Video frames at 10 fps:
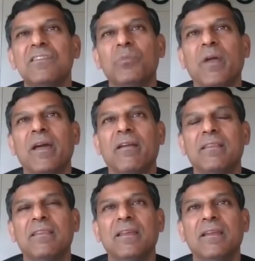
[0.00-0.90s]
is where
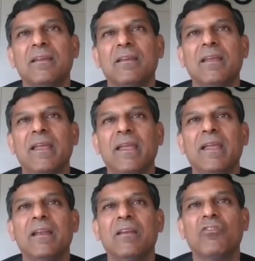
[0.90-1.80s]
I think
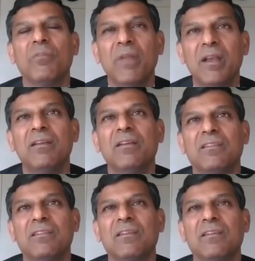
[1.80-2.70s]
a
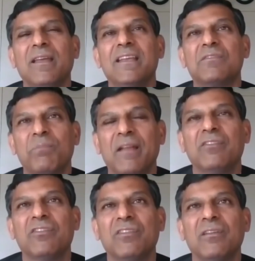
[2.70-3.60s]
tremendous
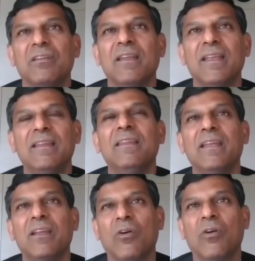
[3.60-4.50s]
expansion in the
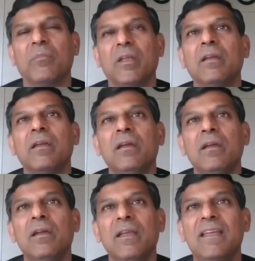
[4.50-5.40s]
economy
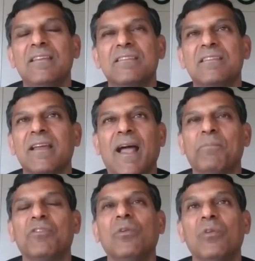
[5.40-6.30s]
is
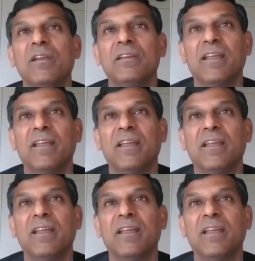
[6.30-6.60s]
absolutely